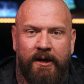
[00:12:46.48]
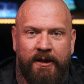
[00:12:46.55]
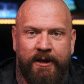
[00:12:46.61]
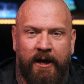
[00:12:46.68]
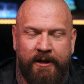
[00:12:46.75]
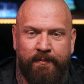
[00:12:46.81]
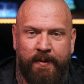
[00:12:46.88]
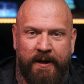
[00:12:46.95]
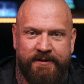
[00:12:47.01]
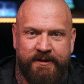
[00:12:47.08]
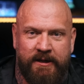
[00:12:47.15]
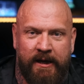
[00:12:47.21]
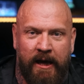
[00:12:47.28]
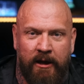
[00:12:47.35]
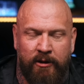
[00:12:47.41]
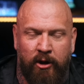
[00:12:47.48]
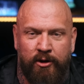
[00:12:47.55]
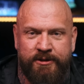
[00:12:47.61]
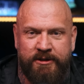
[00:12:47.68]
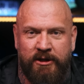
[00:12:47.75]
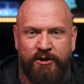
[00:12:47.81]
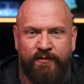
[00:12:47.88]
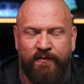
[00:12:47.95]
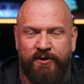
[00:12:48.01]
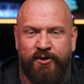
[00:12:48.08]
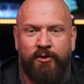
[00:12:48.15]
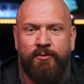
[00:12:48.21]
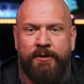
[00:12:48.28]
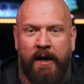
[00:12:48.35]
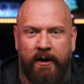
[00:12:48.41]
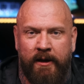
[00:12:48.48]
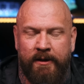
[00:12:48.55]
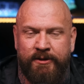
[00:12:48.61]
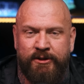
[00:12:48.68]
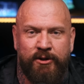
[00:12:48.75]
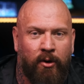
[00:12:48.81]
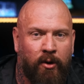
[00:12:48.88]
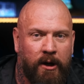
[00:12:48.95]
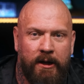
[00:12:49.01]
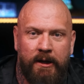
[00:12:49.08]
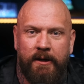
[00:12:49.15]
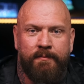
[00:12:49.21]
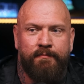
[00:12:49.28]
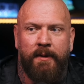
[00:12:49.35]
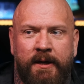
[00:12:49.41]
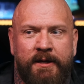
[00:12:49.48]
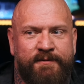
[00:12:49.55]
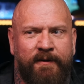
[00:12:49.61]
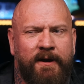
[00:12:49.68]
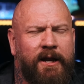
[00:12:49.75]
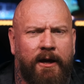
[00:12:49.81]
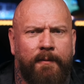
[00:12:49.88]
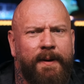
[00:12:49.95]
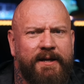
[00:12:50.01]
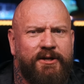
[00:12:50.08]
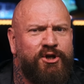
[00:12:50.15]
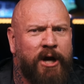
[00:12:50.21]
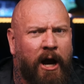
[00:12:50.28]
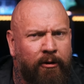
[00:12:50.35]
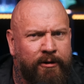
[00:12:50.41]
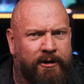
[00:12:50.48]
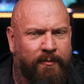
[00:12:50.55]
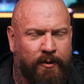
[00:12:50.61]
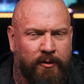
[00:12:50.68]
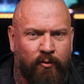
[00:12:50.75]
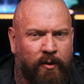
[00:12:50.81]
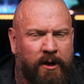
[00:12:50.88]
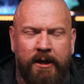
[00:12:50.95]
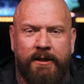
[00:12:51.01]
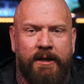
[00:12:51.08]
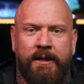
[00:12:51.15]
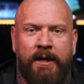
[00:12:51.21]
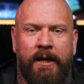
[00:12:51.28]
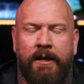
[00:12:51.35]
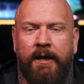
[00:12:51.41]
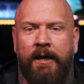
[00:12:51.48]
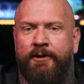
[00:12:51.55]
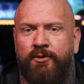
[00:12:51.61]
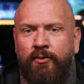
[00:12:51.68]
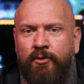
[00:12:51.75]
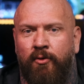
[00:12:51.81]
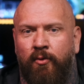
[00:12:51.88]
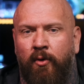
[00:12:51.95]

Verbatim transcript: that he basically held hostage for two decades. So, he's feeling a bit charitable, weirdly, lately. I don't know